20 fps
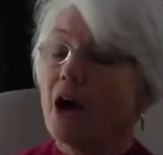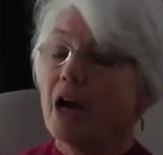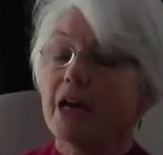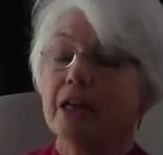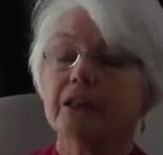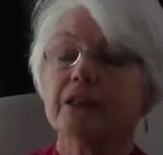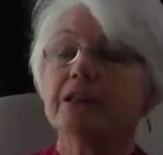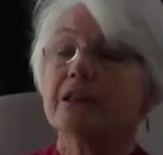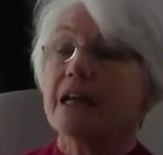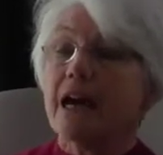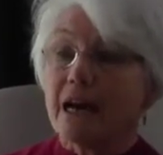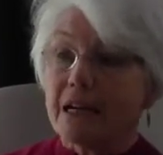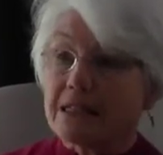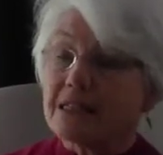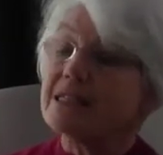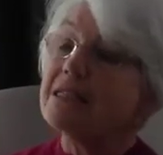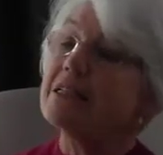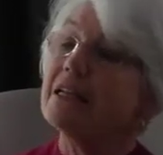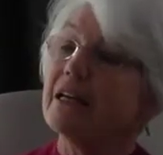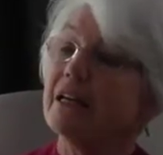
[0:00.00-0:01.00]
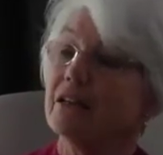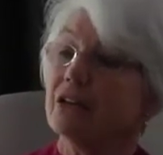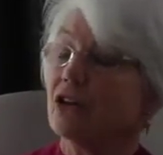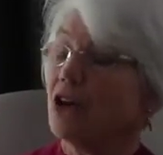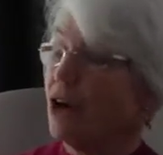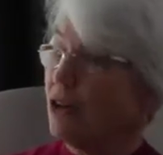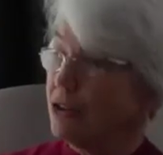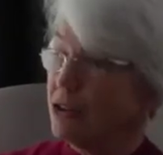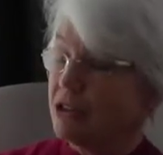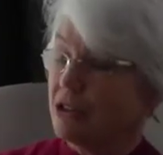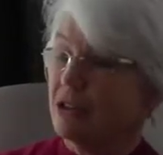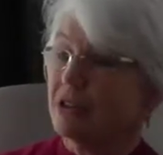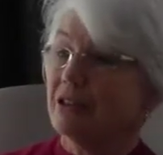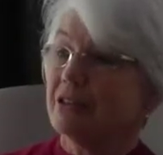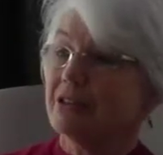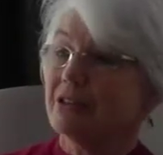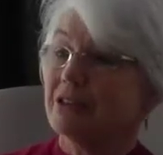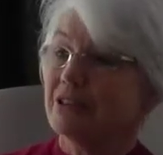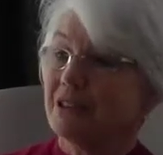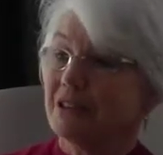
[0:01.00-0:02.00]
it does need
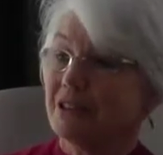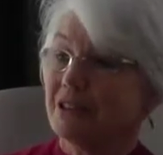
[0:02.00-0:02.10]
constant